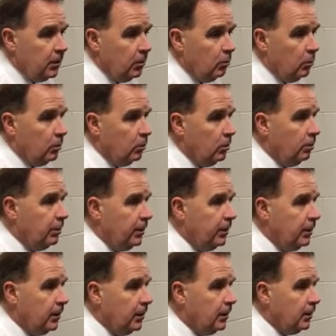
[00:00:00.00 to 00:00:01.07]

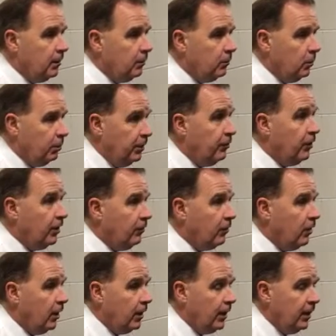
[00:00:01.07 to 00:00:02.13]
will be fun
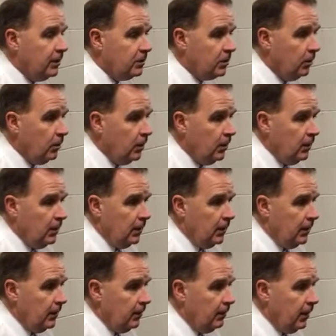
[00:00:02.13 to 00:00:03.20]
for our guys. So
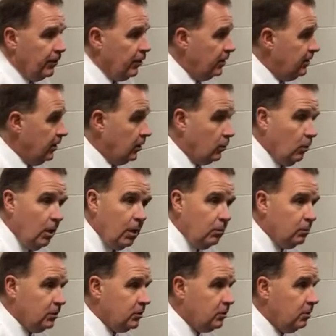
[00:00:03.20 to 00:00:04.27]
I thought Derek
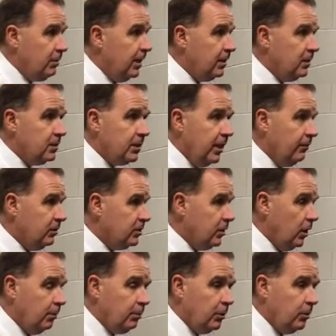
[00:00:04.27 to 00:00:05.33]
Wall was tremendous, gave us
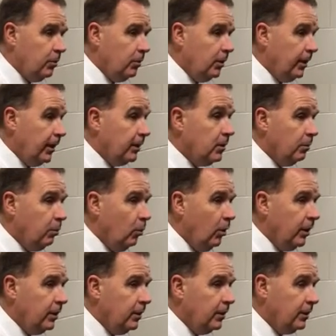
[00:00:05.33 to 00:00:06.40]
the opportunity to get the
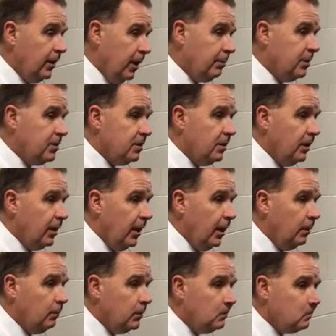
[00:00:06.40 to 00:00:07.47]
point and kept us in the
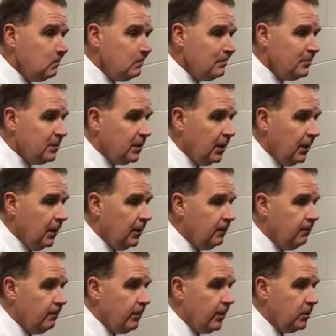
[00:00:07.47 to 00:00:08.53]
game. And
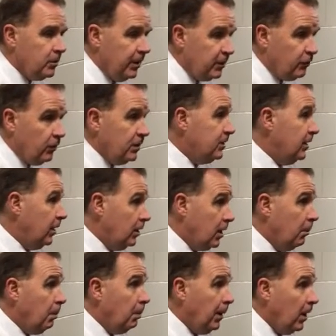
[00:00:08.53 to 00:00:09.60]
it was nice for us to get a
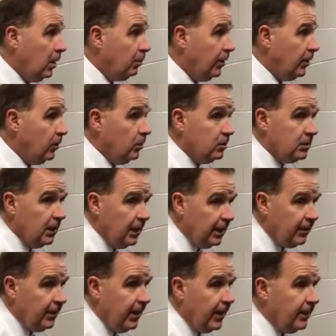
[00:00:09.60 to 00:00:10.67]
couple power play goals. I
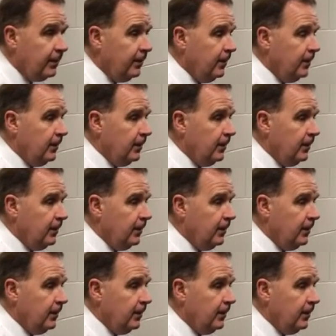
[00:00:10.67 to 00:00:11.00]
like that.